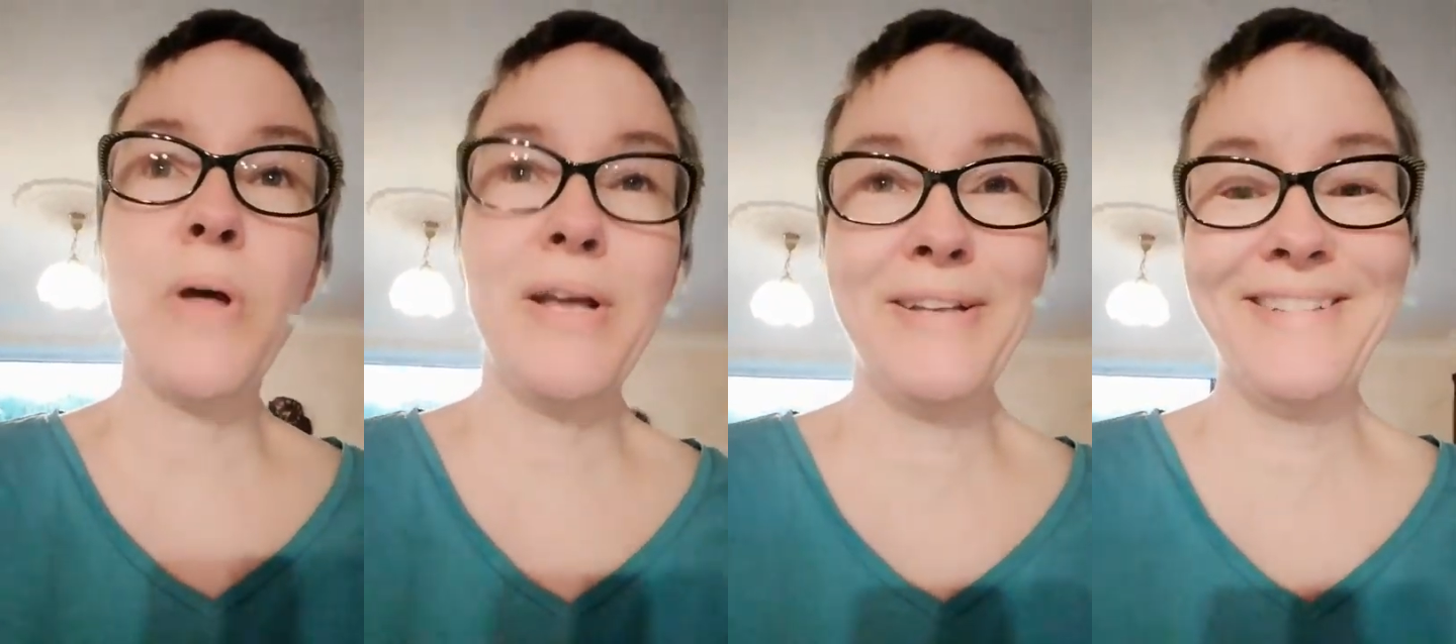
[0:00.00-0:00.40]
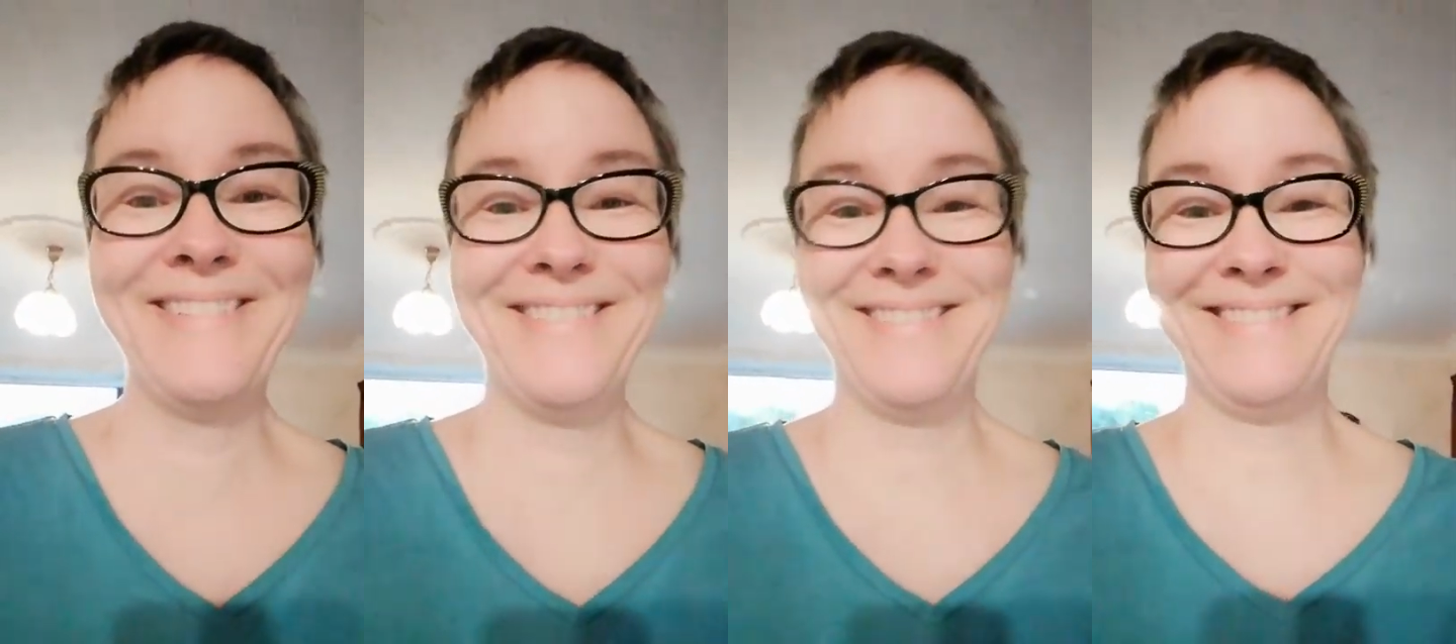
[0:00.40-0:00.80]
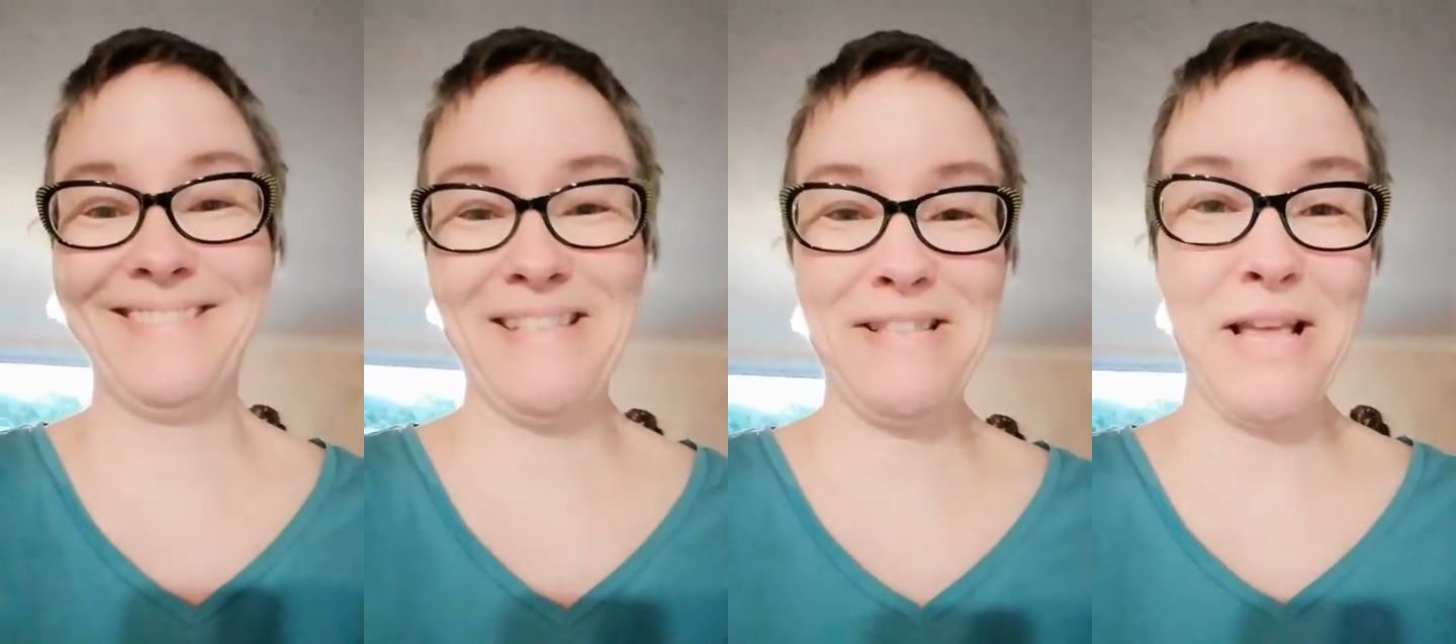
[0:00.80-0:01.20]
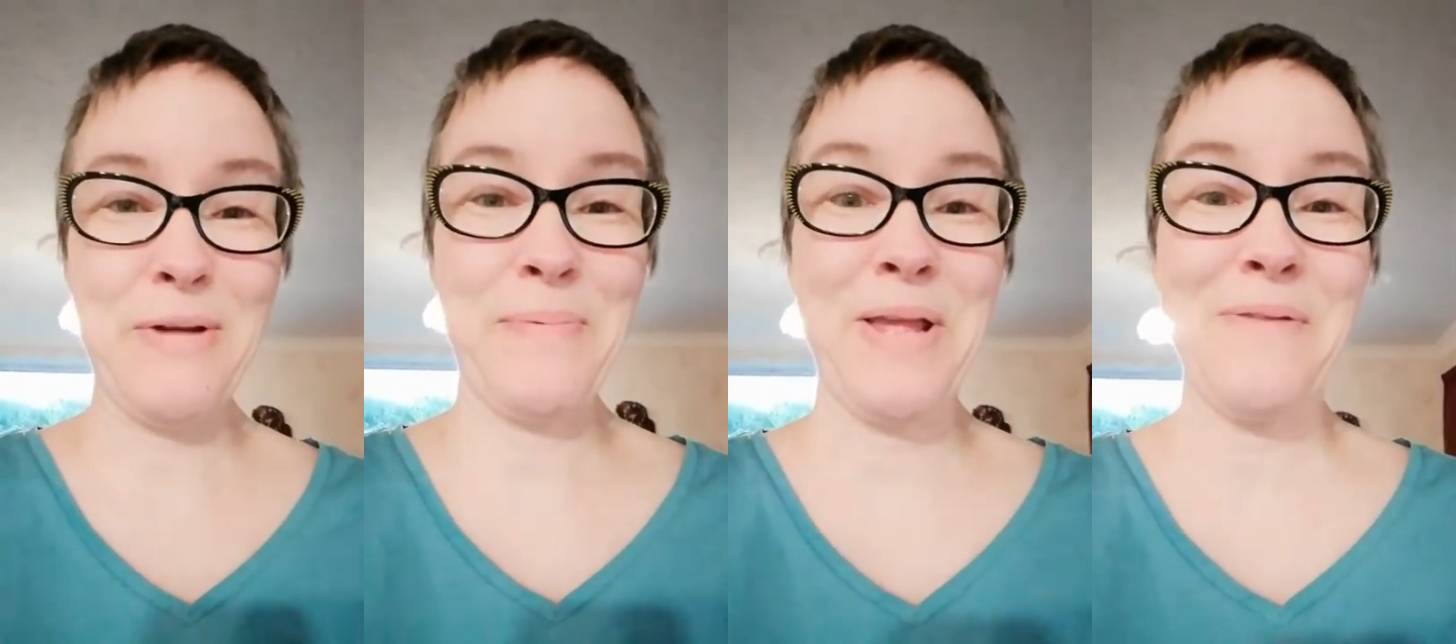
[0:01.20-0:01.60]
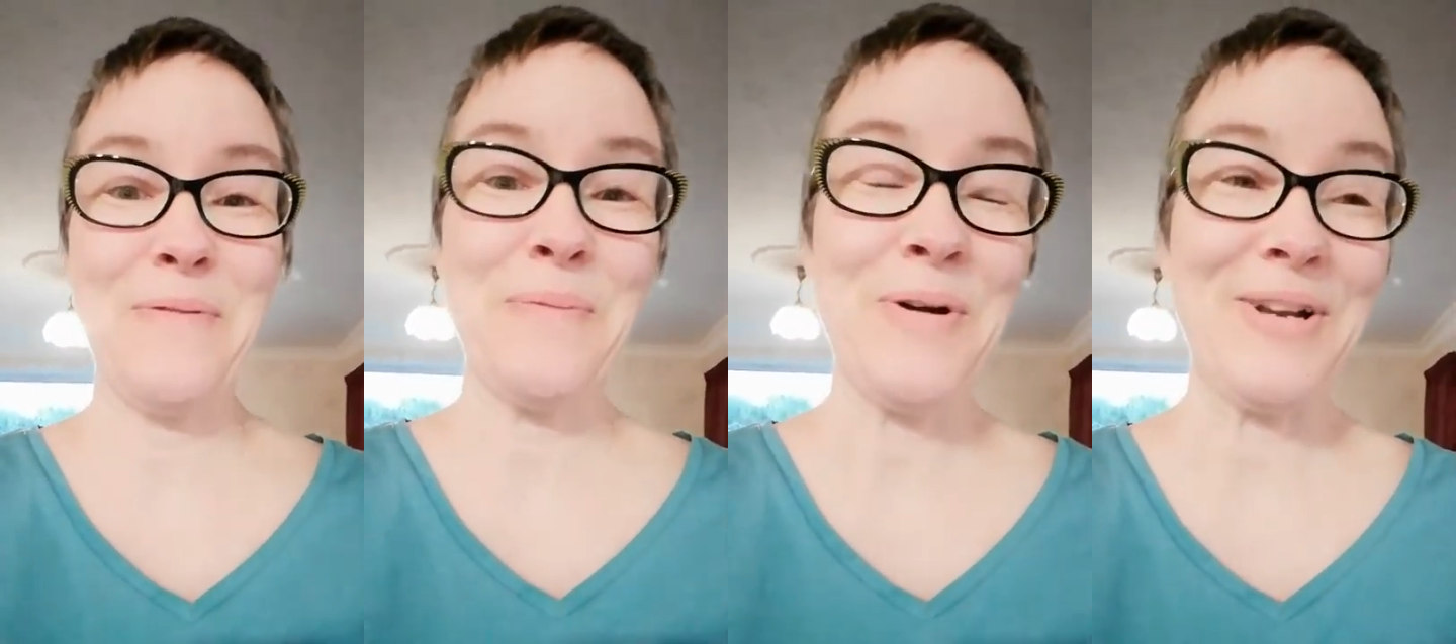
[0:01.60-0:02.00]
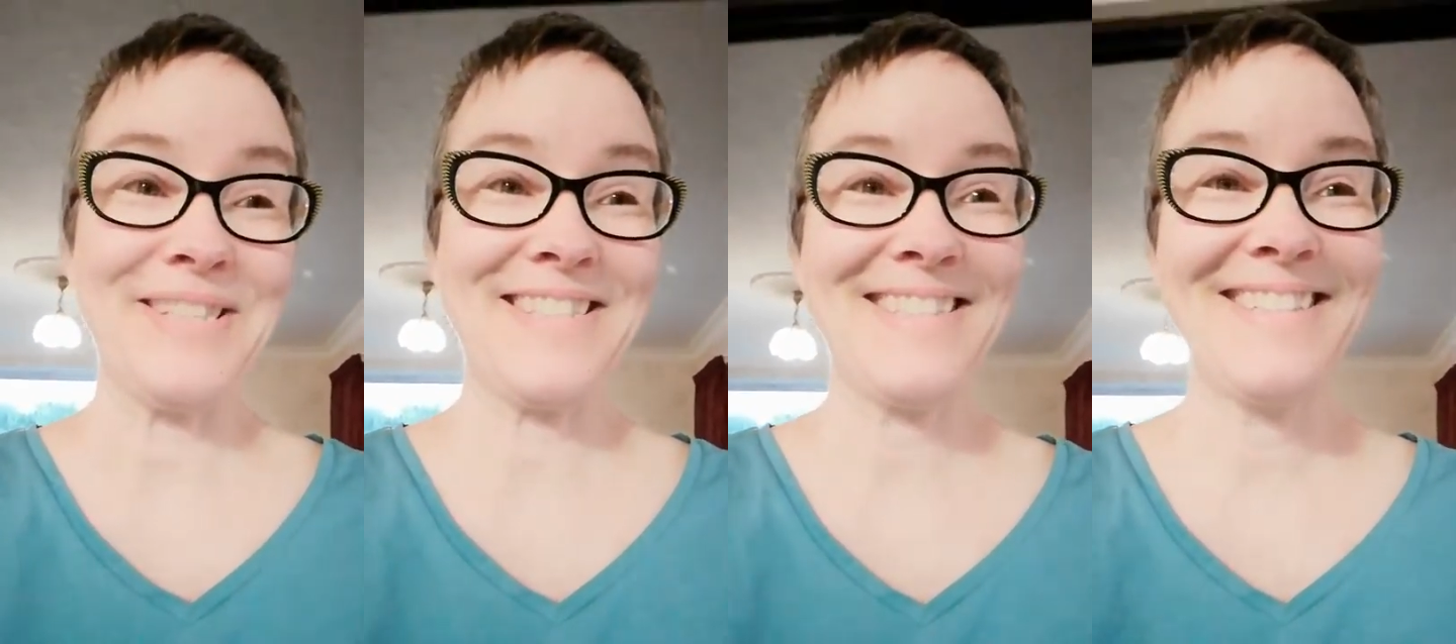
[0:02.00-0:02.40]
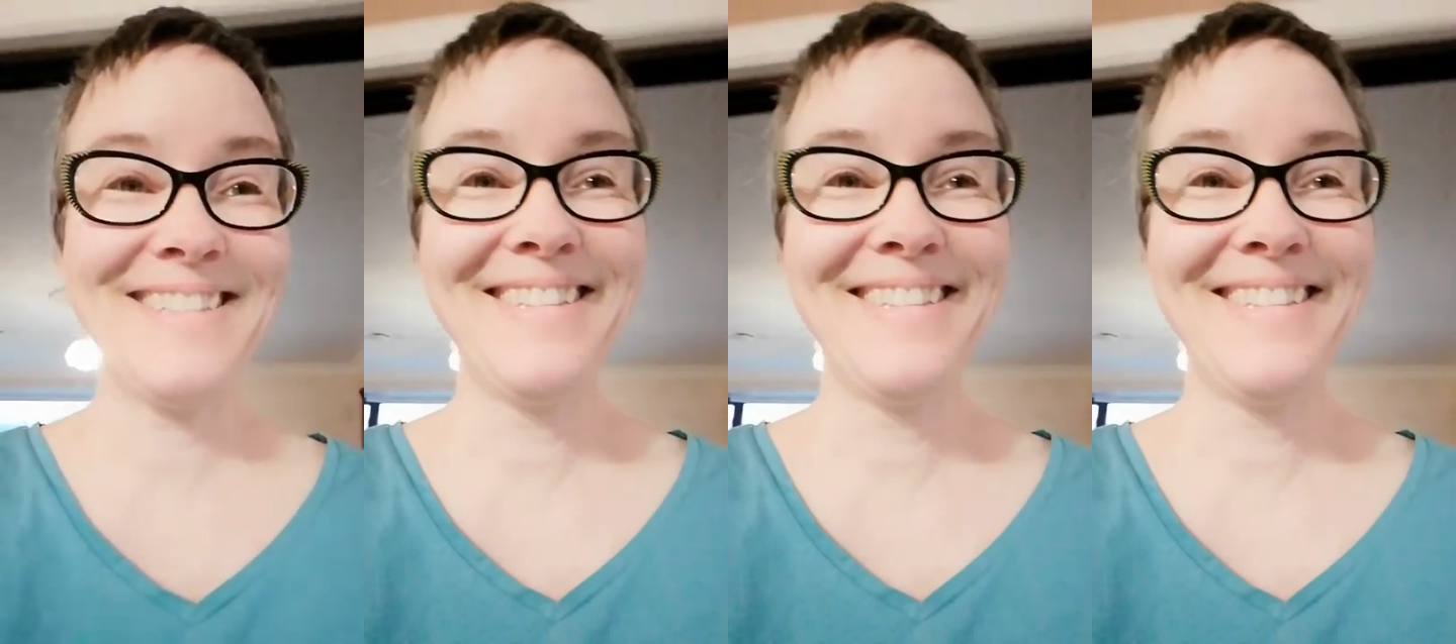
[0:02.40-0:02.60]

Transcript: That'd be even worse.